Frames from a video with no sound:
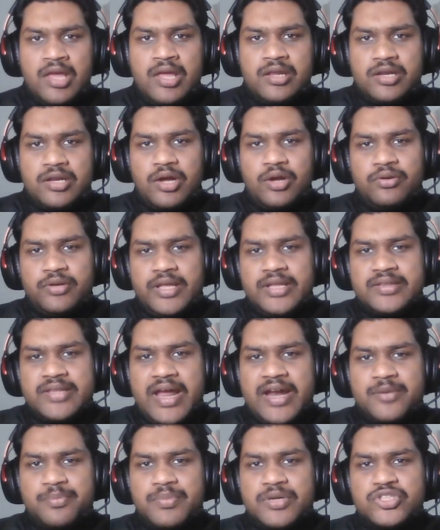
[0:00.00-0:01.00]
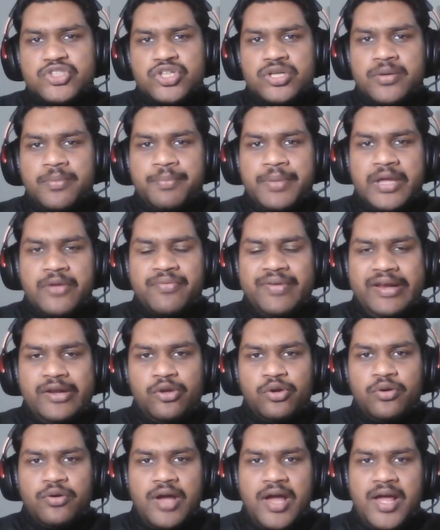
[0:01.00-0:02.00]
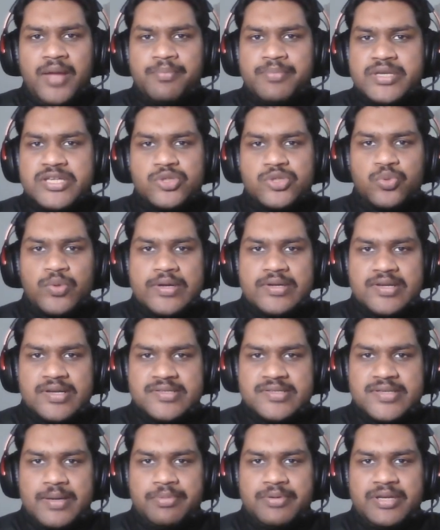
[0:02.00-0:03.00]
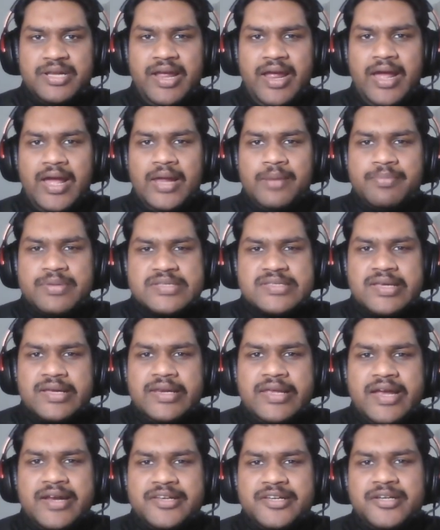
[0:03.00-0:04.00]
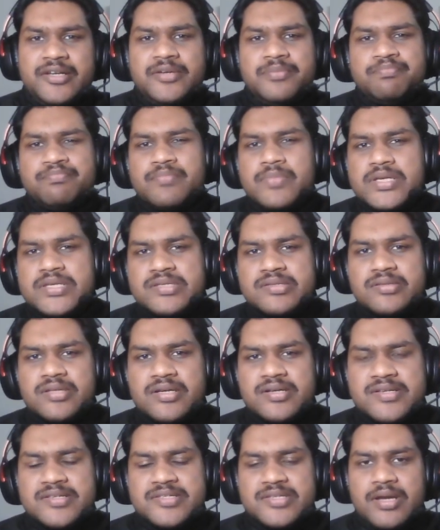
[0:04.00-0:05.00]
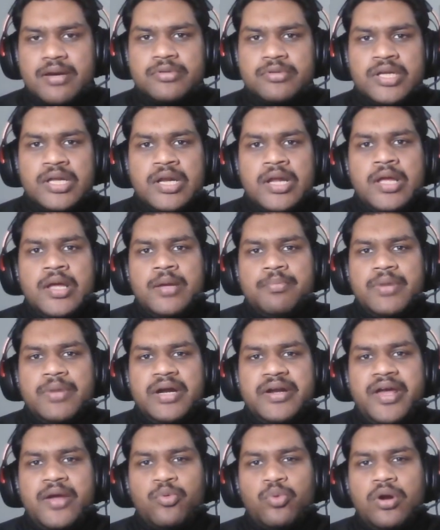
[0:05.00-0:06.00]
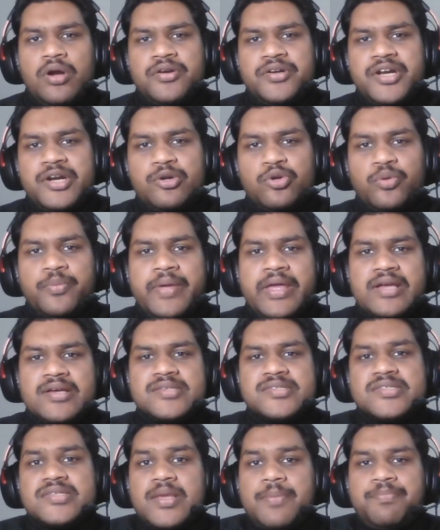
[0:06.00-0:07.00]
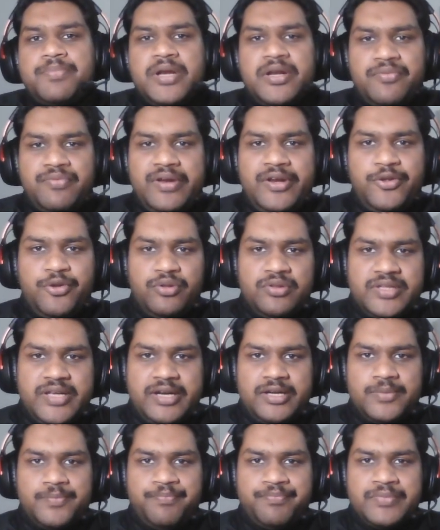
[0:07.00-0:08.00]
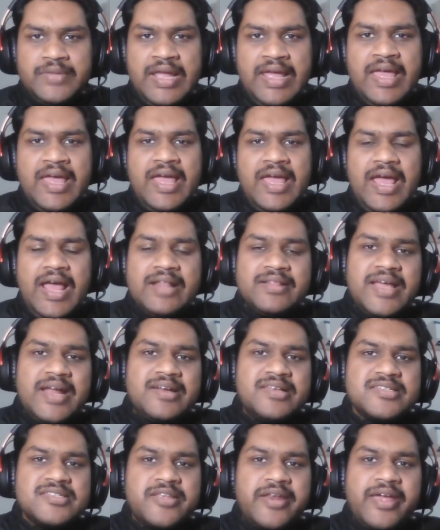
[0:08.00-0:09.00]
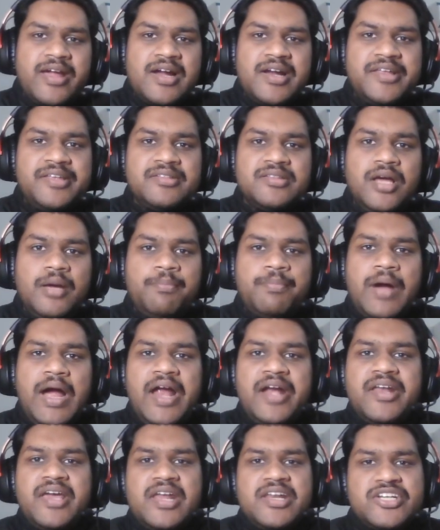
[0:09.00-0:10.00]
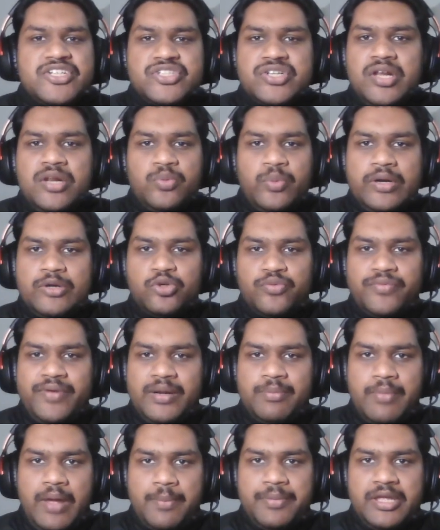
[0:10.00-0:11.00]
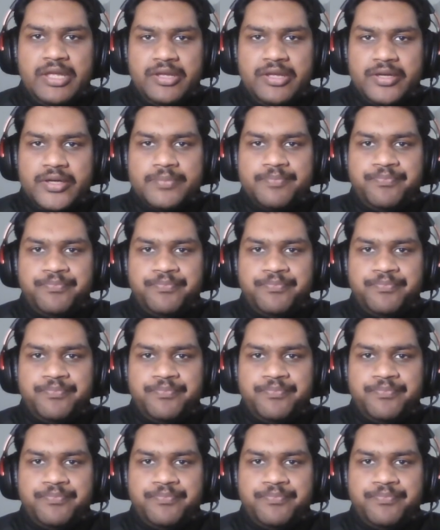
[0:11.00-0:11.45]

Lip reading: Now in that much big video I missed one concept, and basically I didn't miss the concept but I wanted to make a separate video on that, and that is regarding the bidirectional one-to-one mapping here.